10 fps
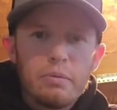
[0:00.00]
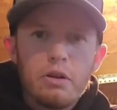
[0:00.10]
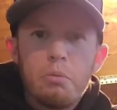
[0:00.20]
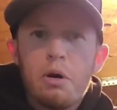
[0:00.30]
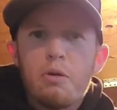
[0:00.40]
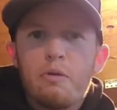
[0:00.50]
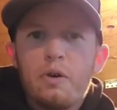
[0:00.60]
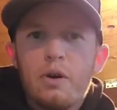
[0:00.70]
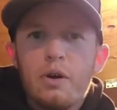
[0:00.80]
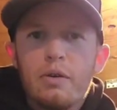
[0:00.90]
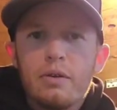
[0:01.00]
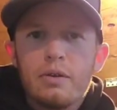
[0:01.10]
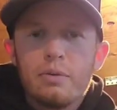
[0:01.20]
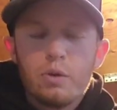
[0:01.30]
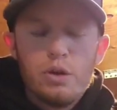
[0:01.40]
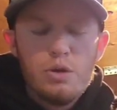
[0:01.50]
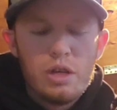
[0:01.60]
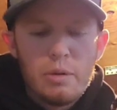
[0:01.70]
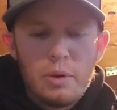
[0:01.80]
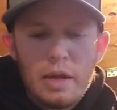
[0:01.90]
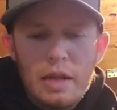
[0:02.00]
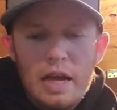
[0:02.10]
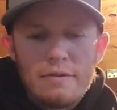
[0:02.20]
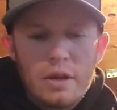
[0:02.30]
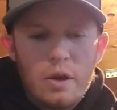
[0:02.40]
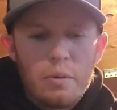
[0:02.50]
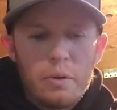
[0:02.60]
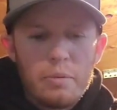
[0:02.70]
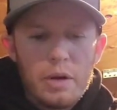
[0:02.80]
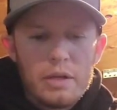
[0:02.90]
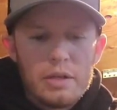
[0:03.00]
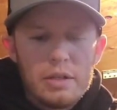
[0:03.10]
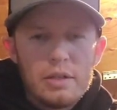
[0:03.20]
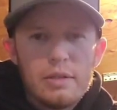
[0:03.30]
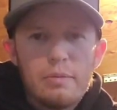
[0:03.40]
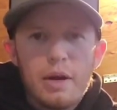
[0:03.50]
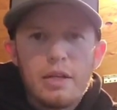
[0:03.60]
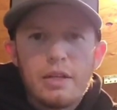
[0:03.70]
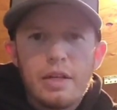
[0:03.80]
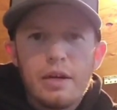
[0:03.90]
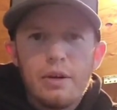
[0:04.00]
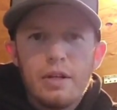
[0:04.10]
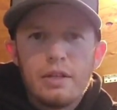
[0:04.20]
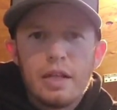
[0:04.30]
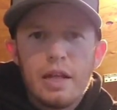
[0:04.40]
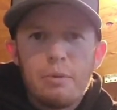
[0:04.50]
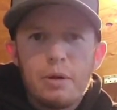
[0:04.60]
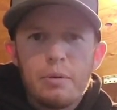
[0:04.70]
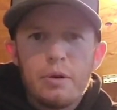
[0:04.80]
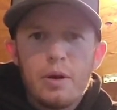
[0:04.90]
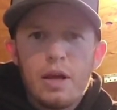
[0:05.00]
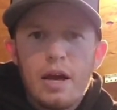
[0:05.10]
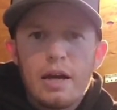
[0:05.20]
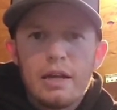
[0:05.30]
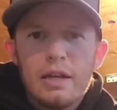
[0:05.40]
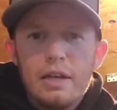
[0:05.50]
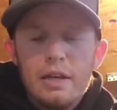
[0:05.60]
They're both fun. When you see them on that live scope, it makes it interesting. A lot of people don't like it.